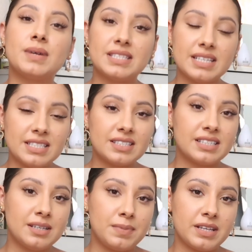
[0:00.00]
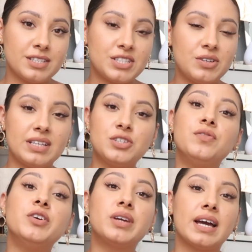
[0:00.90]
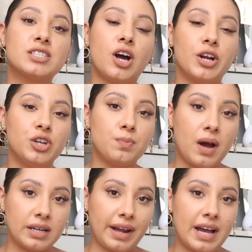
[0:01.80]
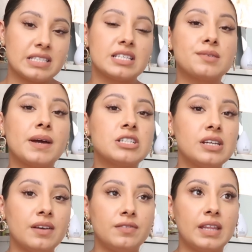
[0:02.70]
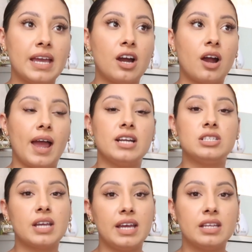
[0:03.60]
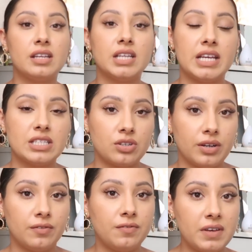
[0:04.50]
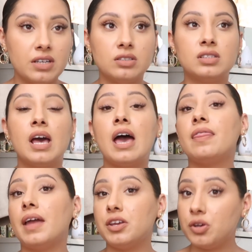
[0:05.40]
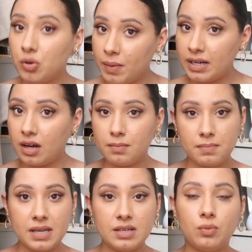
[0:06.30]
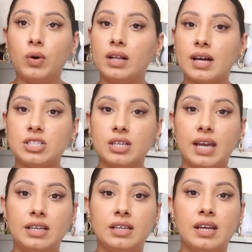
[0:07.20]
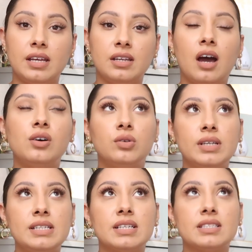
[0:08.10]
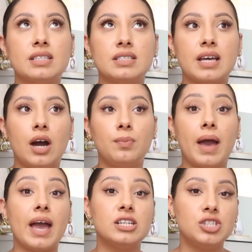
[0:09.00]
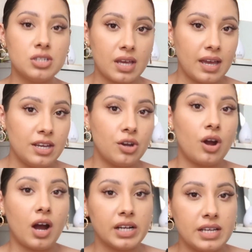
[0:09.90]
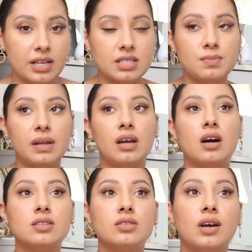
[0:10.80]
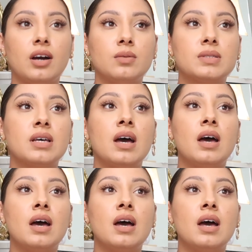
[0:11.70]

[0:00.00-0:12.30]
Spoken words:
my sixth tip is to interview guests on your podcast, especially if they are educated in a certain field that you may not be well educated in. Not only does this help educate your audience, but it also helps